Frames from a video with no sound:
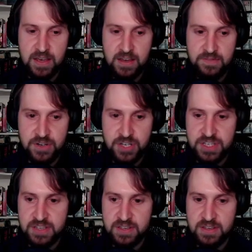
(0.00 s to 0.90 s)
or
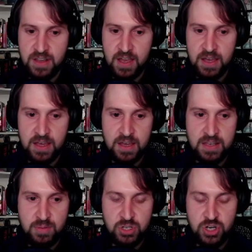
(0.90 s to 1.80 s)
just
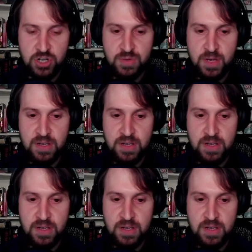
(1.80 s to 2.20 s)
double Charjabug